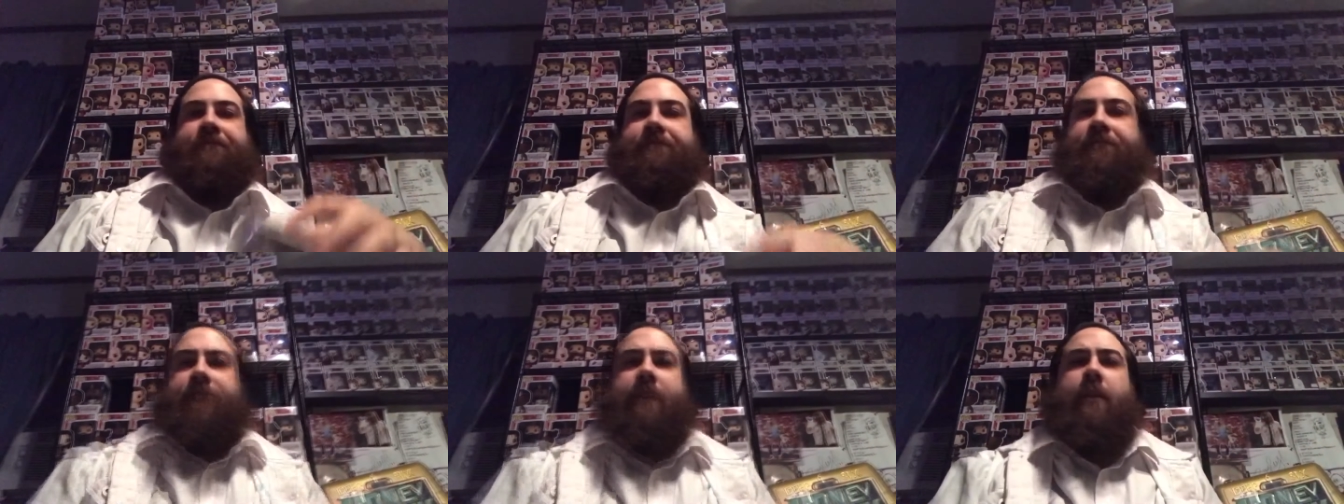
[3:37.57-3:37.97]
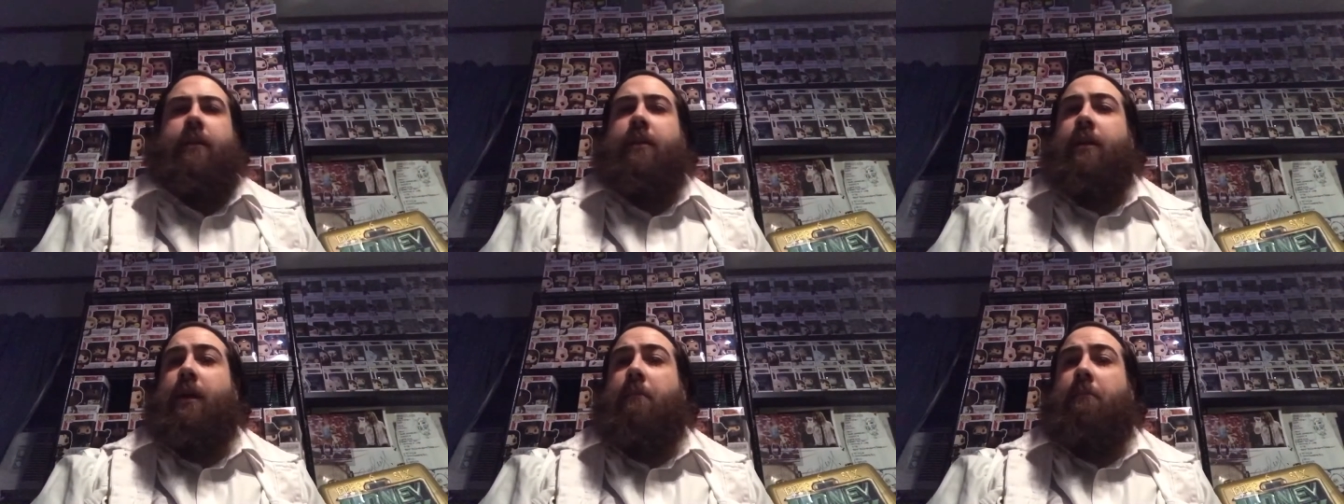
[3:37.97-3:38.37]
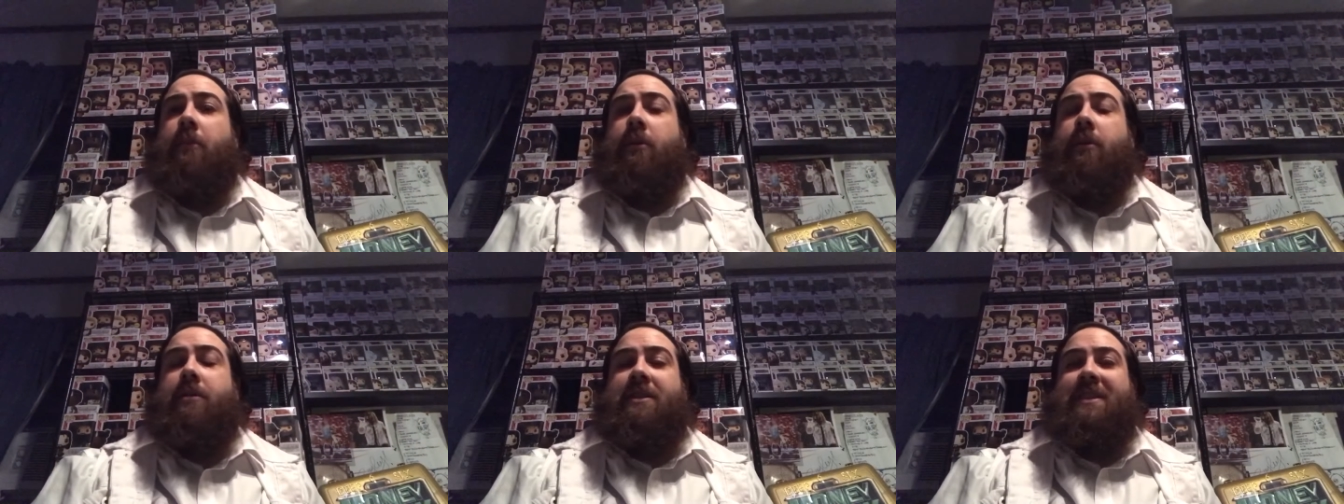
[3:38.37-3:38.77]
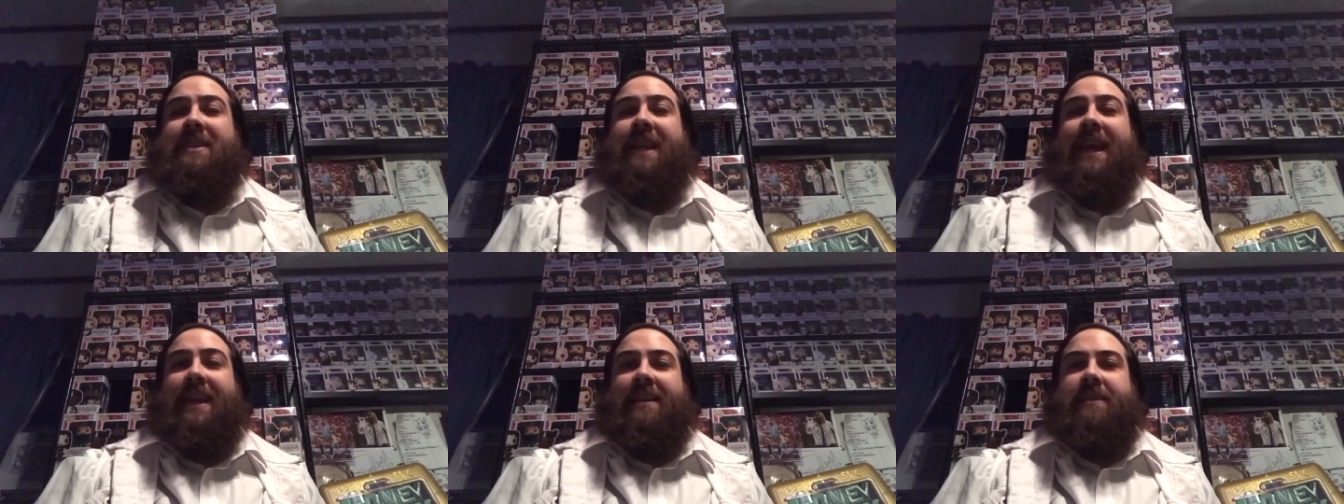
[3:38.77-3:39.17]
And number
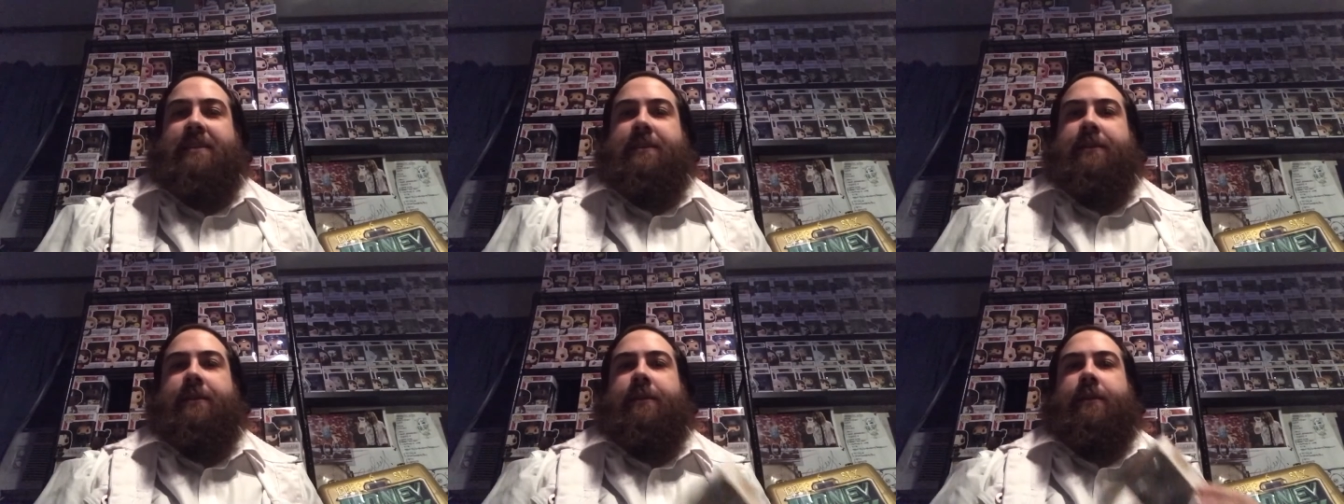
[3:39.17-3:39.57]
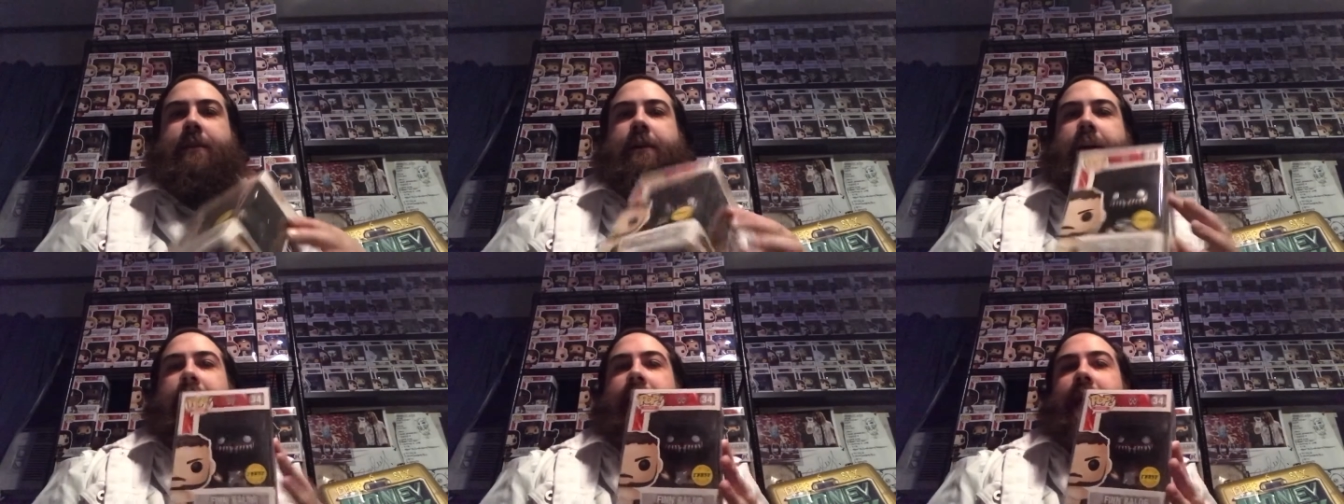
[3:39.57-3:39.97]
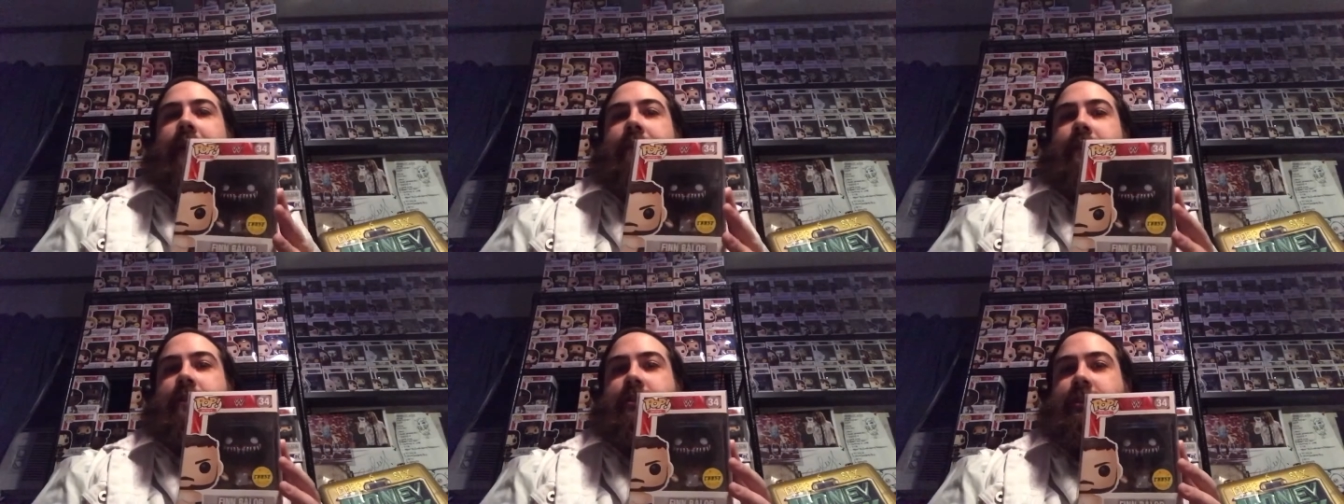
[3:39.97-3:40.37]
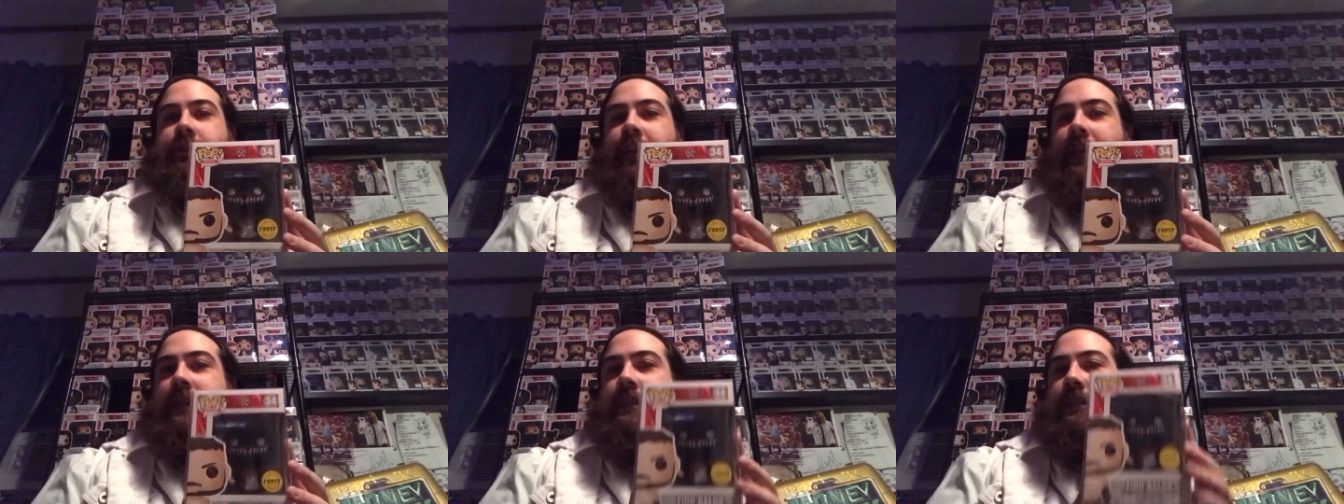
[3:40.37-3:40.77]
six, I have this
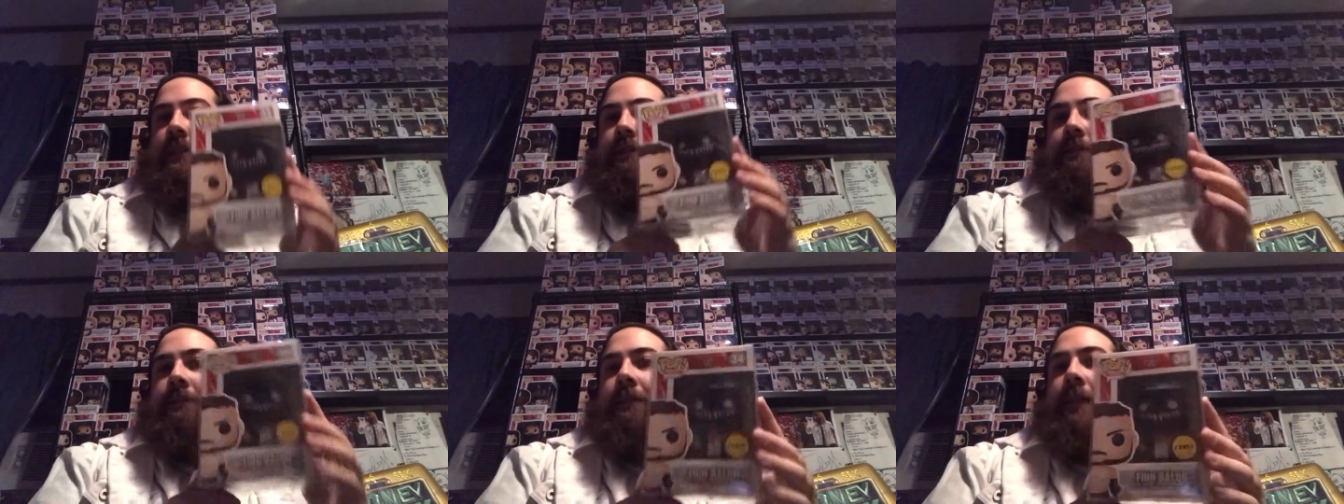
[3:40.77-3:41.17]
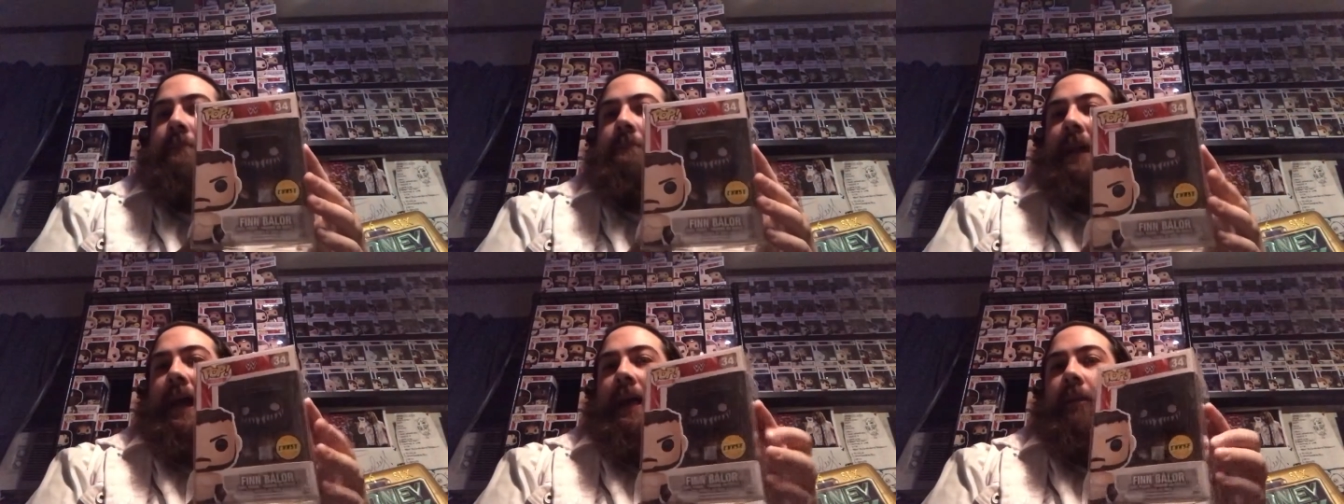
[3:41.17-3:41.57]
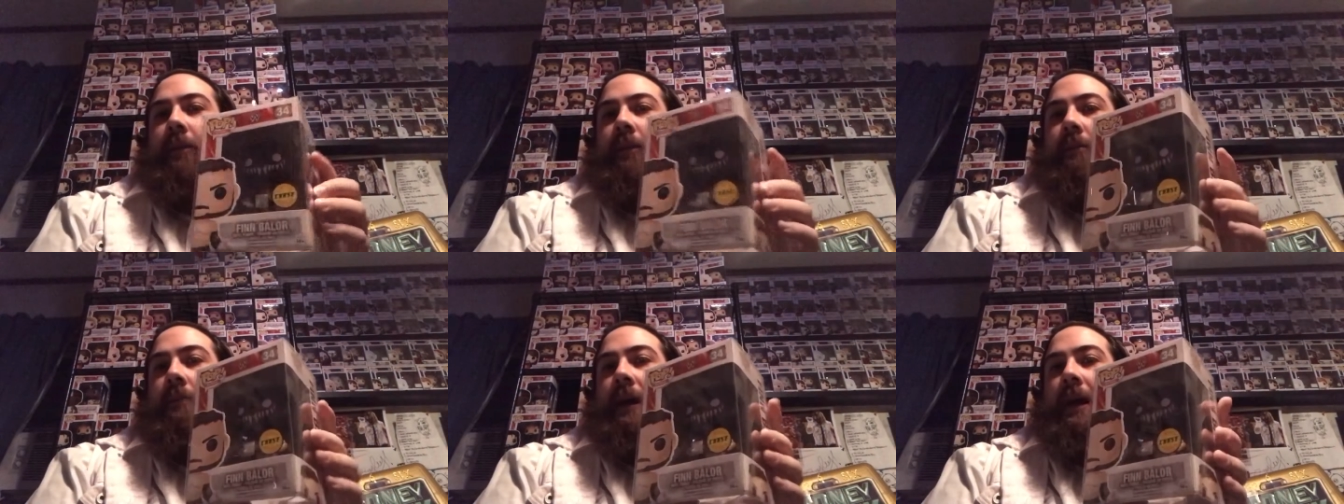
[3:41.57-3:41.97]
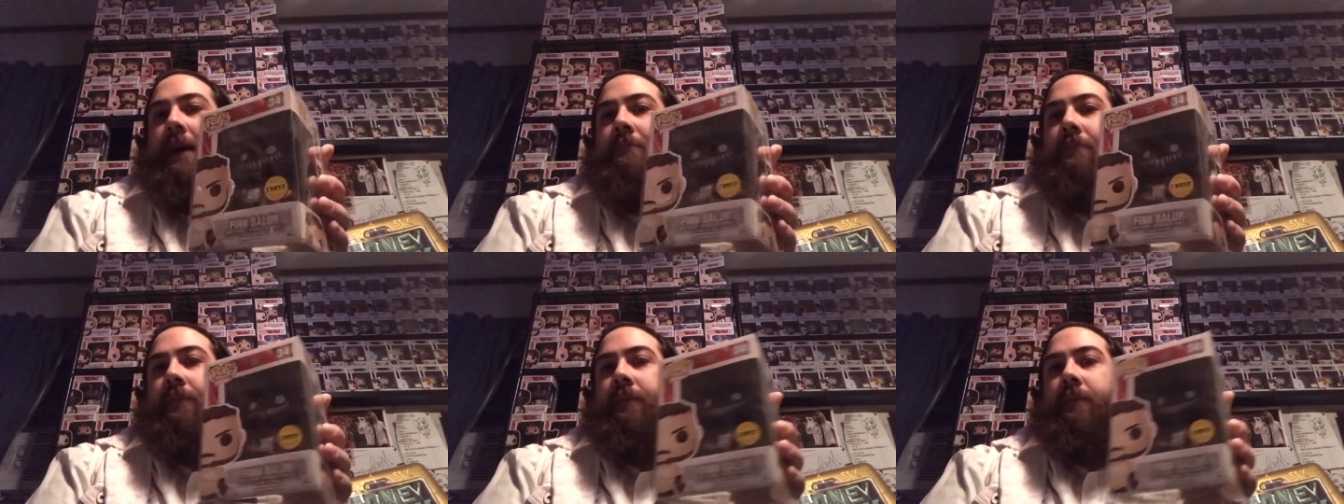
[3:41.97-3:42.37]
Chase Finn Balor pop,